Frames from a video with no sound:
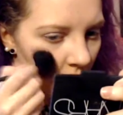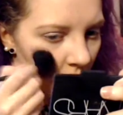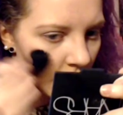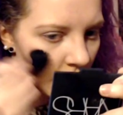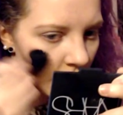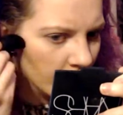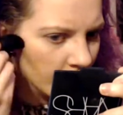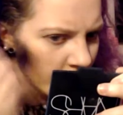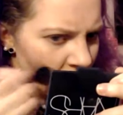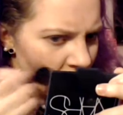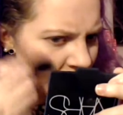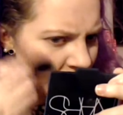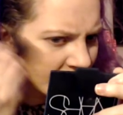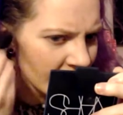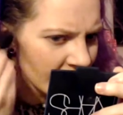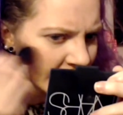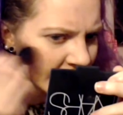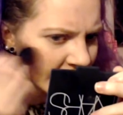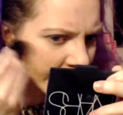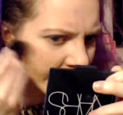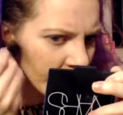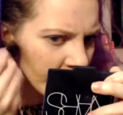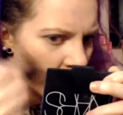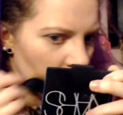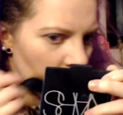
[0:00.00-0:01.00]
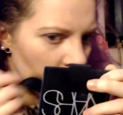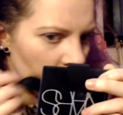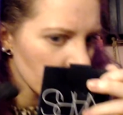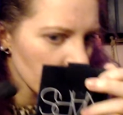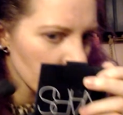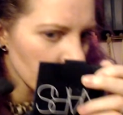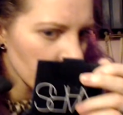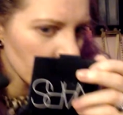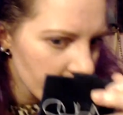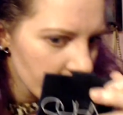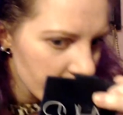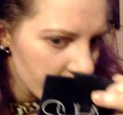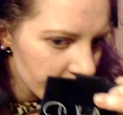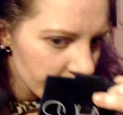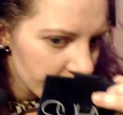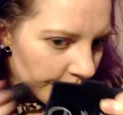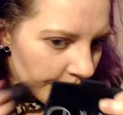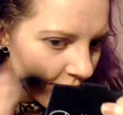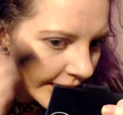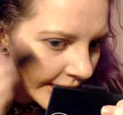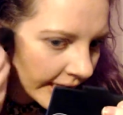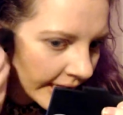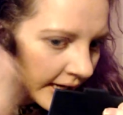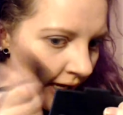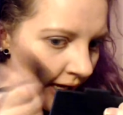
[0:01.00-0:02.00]
Oh, that's not that dark. Oh, that's
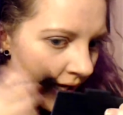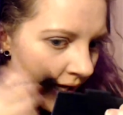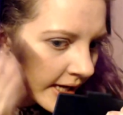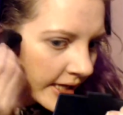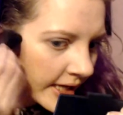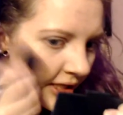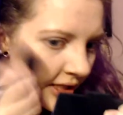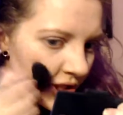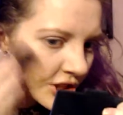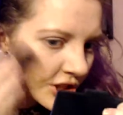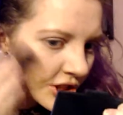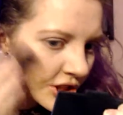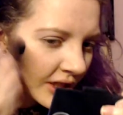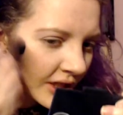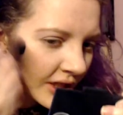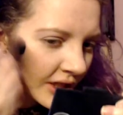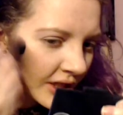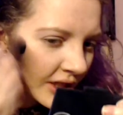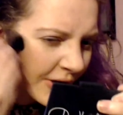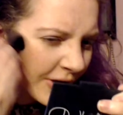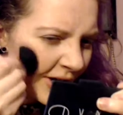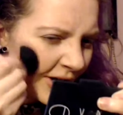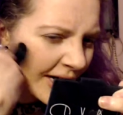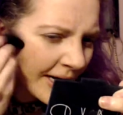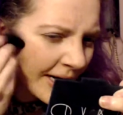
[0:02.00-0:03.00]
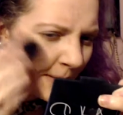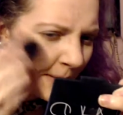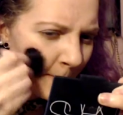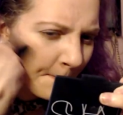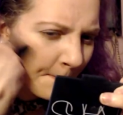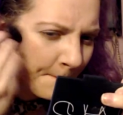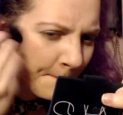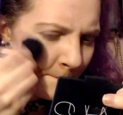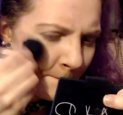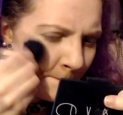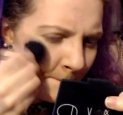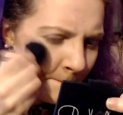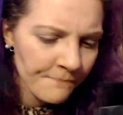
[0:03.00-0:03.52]
pretty. It's shimmery,